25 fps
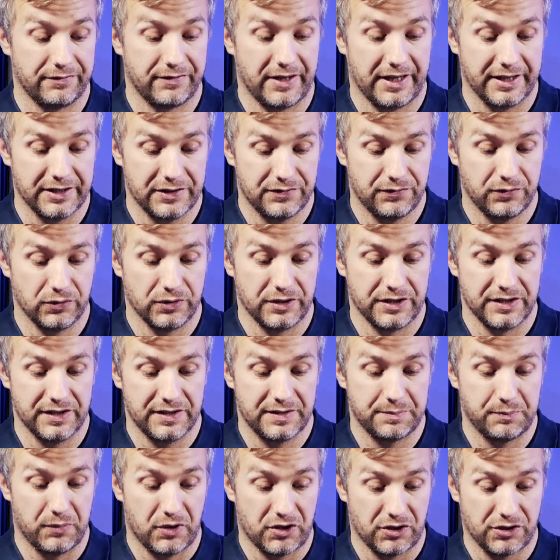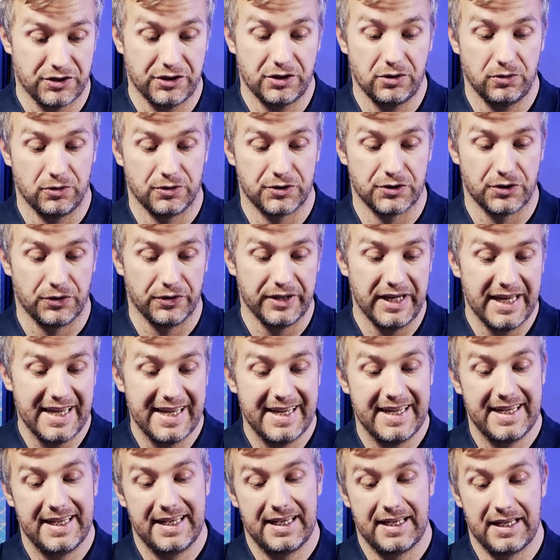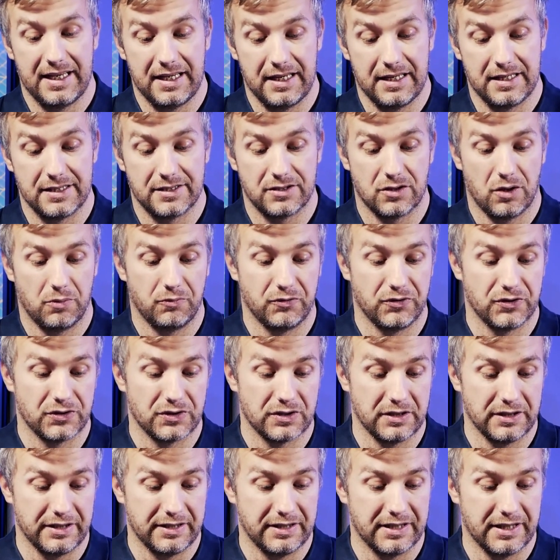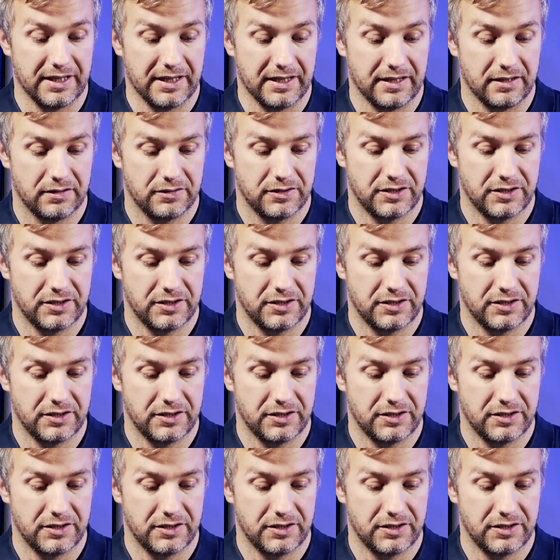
device for this particular toy is obviously the